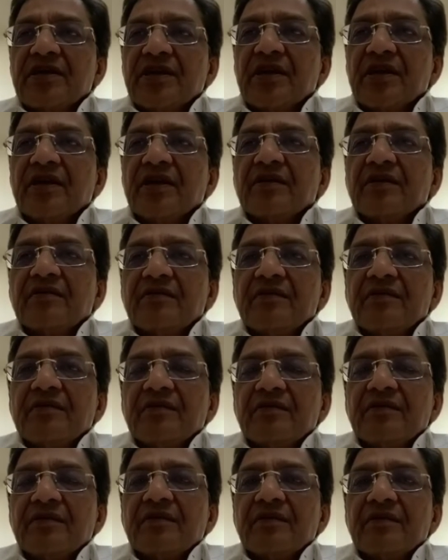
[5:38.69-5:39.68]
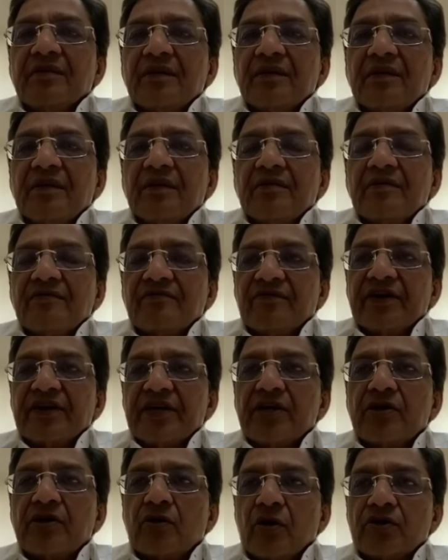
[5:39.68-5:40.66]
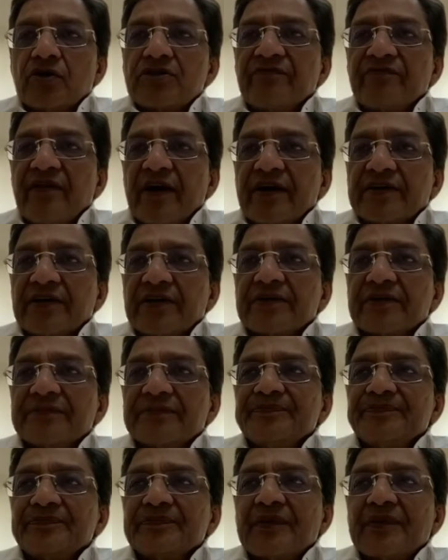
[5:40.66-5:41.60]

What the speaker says: real fatigue causing factor.